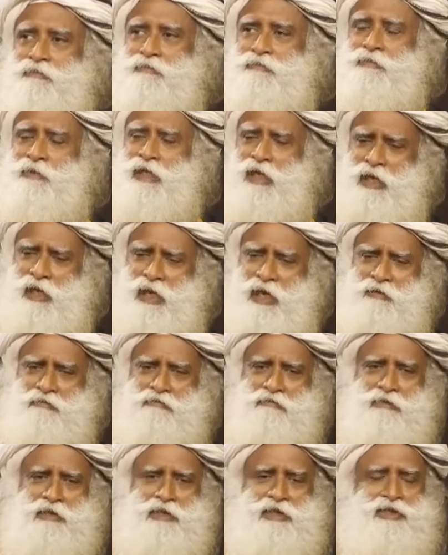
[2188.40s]
life
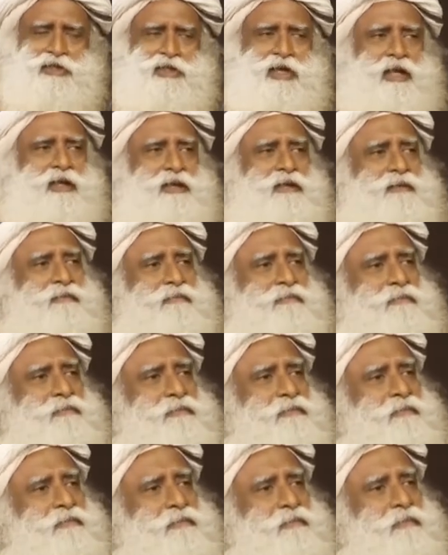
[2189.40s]
will decide.
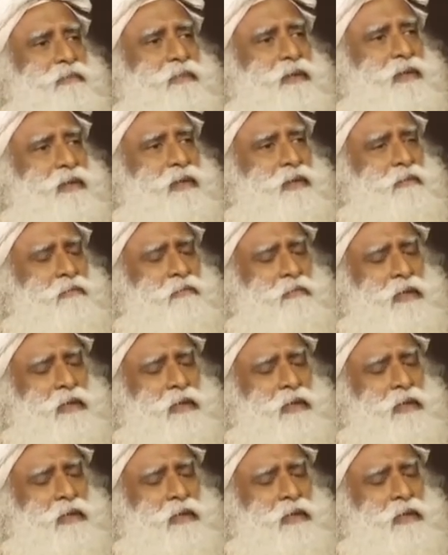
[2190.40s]
But